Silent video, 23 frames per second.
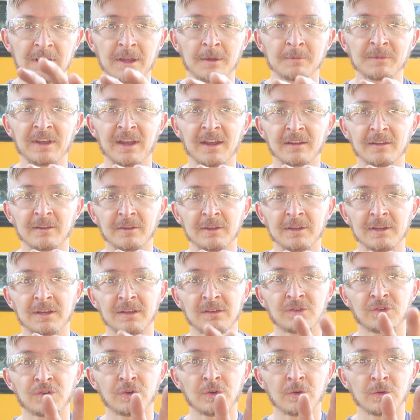Today I'm
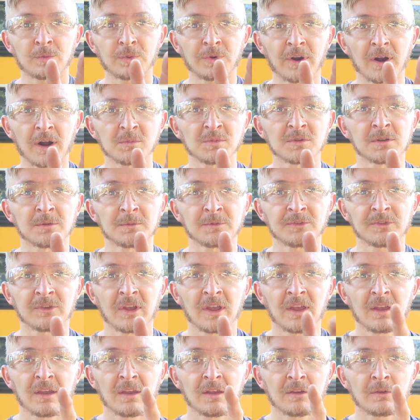tackling two problems.
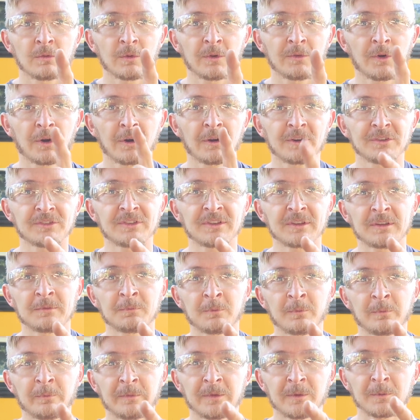We've already
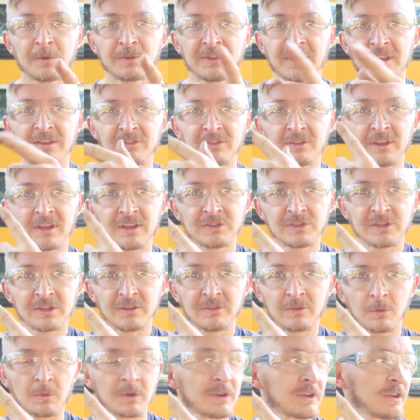seen me put the insulation
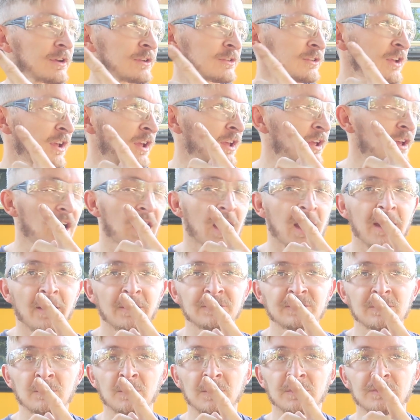in the windows. I
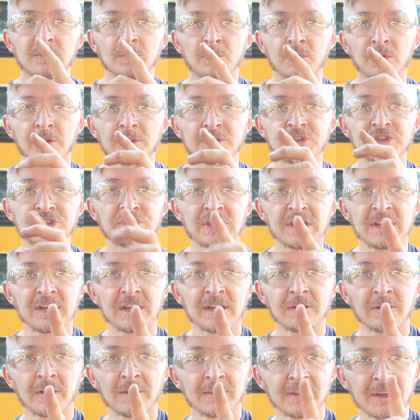also want to put
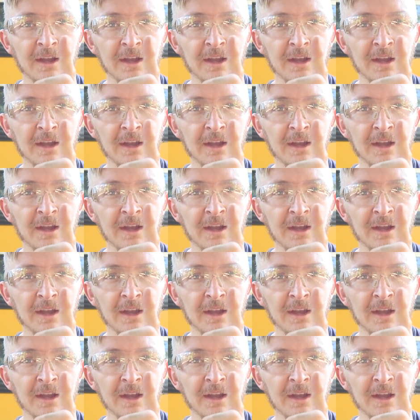sheeting on